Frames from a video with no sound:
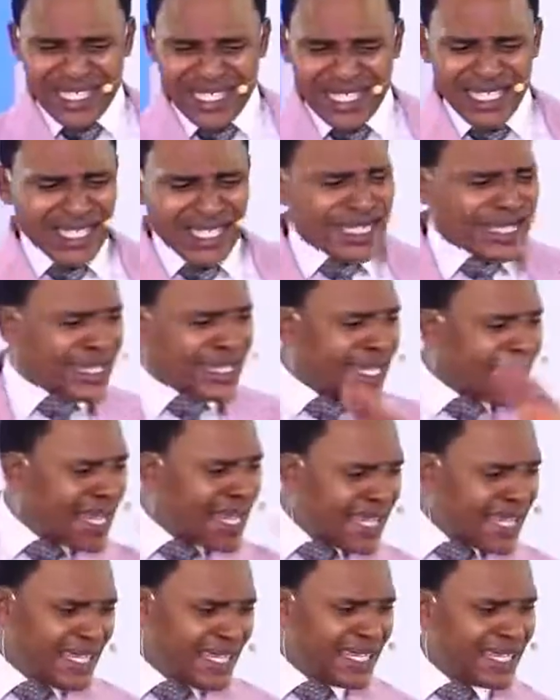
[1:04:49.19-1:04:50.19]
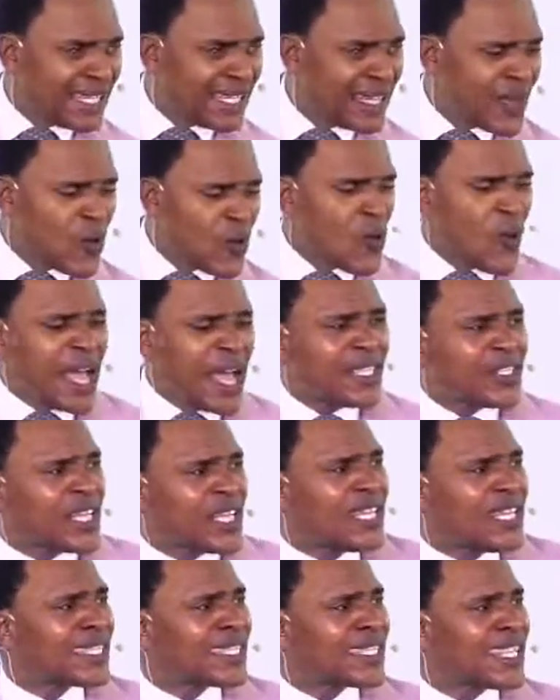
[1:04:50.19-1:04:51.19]
sin,
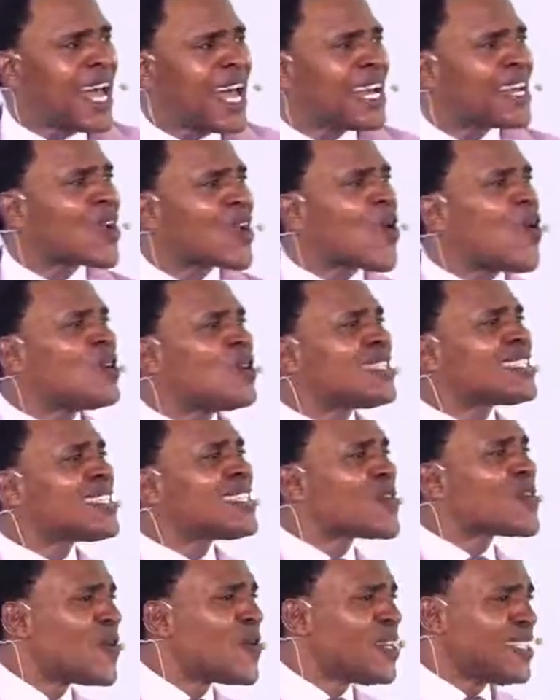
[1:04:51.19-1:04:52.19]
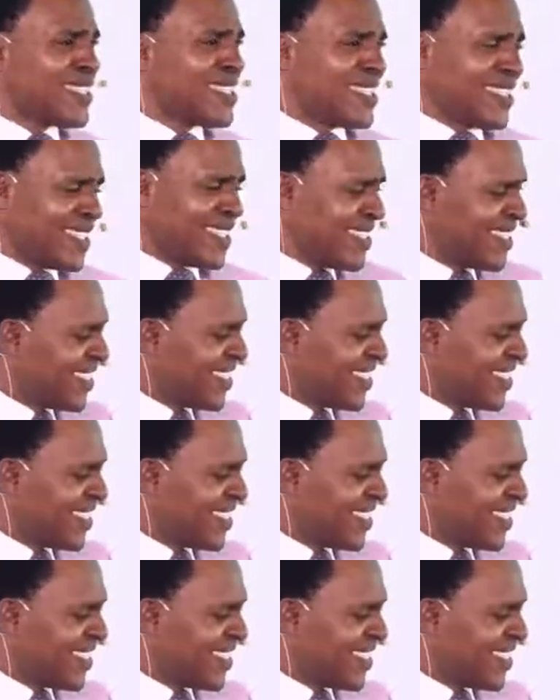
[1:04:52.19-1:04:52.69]
wages, and consequences.